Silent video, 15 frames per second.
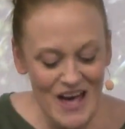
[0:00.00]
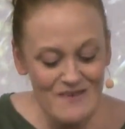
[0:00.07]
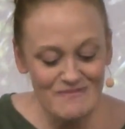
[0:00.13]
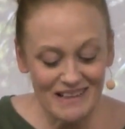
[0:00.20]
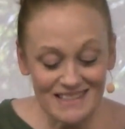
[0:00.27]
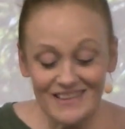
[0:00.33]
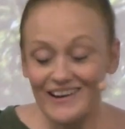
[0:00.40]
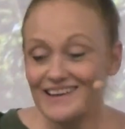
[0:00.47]

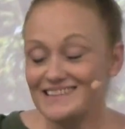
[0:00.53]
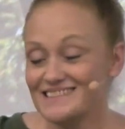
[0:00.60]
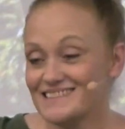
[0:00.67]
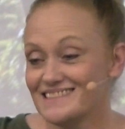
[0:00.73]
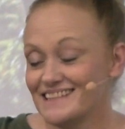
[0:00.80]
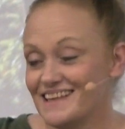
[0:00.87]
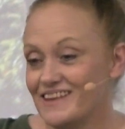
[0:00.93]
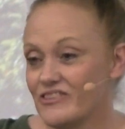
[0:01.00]
Because
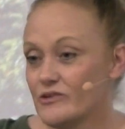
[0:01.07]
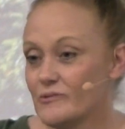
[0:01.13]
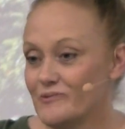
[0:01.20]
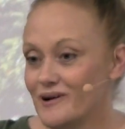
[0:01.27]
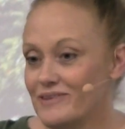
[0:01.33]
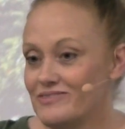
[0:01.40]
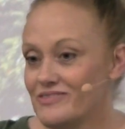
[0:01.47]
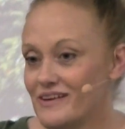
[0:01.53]
honestly, the
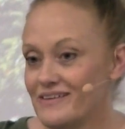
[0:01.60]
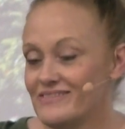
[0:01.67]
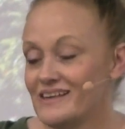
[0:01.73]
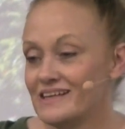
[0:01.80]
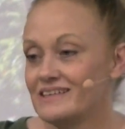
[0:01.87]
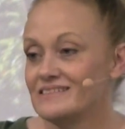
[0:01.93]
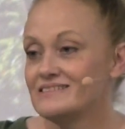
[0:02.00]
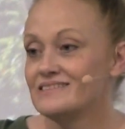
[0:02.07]
one thing
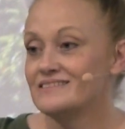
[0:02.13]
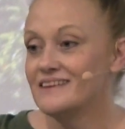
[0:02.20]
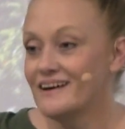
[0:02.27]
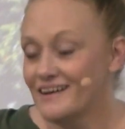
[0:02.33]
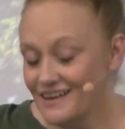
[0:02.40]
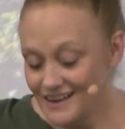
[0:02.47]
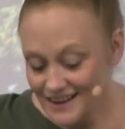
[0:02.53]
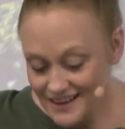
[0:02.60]
that is
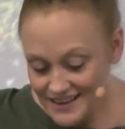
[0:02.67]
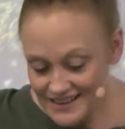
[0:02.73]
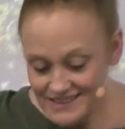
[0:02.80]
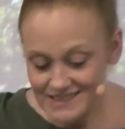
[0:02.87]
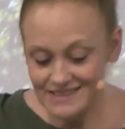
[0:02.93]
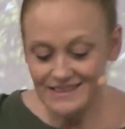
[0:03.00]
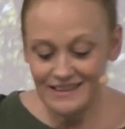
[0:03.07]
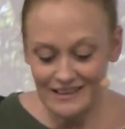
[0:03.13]

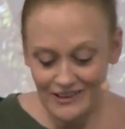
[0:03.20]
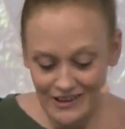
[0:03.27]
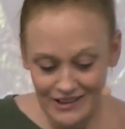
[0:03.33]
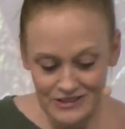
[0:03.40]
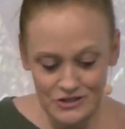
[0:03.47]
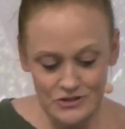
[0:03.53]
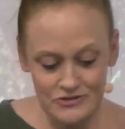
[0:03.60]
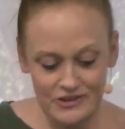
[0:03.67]
not a
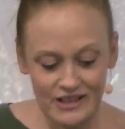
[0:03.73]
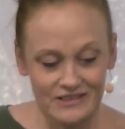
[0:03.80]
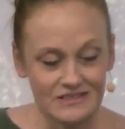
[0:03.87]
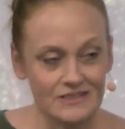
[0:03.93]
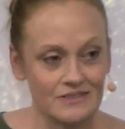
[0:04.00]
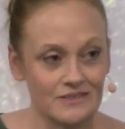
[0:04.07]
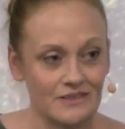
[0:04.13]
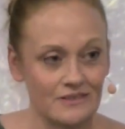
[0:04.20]

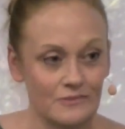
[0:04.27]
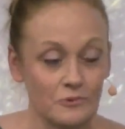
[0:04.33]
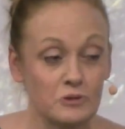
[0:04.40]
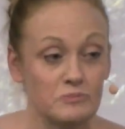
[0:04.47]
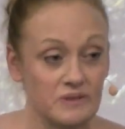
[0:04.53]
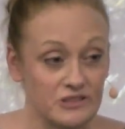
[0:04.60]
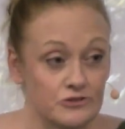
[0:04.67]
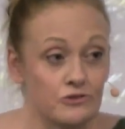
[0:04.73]
construct
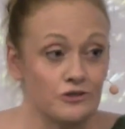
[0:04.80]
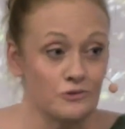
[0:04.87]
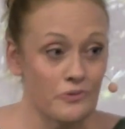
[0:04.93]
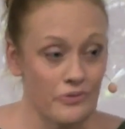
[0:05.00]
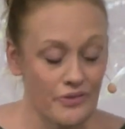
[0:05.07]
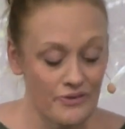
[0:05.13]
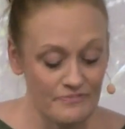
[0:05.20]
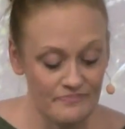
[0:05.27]
would be
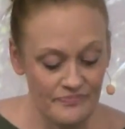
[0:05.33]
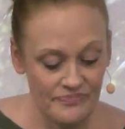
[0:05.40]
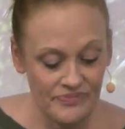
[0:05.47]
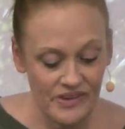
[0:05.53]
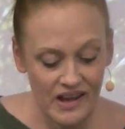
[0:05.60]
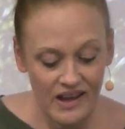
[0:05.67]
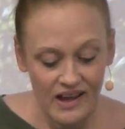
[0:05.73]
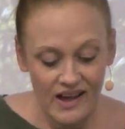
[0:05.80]
truth.
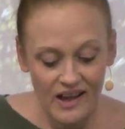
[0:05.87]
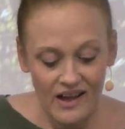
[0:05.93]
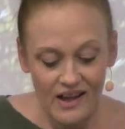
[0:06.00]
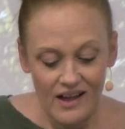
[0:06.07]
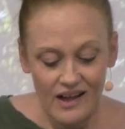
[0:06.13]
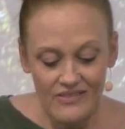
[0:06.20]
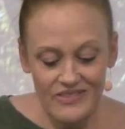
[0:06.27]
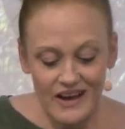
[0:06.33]

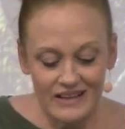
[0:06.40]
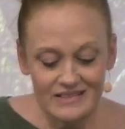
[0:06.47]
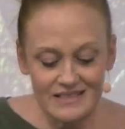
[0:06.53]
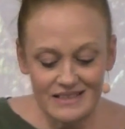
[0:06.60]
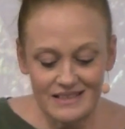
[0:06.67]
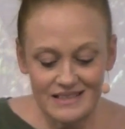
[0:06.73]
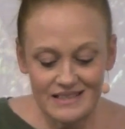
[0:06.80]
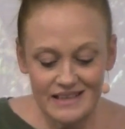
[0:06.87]
That is
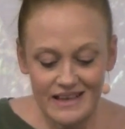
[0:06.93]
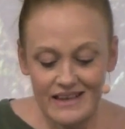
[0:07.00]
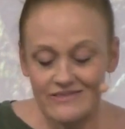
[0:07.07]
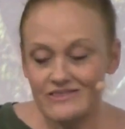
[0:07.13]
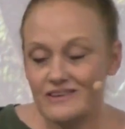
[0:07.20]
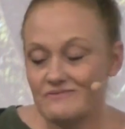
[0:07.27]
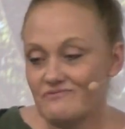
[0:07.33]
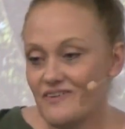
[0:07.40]
like
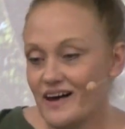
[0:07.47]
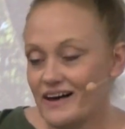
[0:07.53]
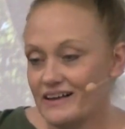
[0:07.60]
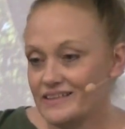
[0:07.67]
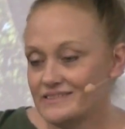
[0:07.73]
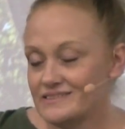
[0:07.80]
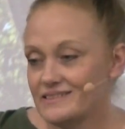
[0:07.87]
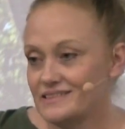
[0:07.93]
saying that
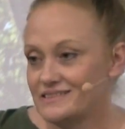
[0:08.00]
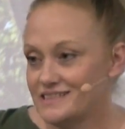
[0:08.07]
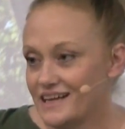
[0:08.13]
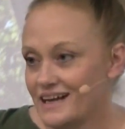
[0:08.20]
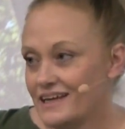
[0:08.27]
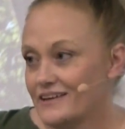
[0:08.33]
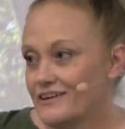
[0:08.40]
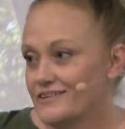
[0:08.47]
facts and
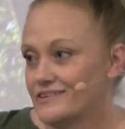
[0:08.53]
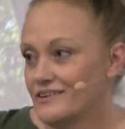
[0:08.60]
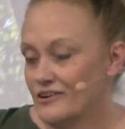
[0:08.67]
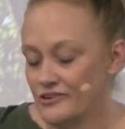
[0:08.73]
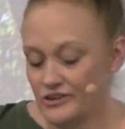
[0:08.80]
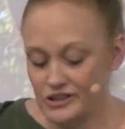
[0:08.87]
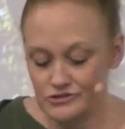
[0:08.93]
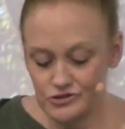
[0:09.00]
data
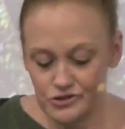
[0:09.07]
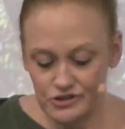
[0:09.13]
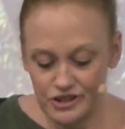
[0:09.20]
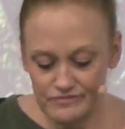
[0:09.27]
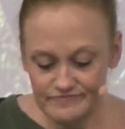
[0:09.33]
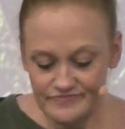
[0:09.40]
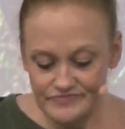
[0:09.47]
are untrue.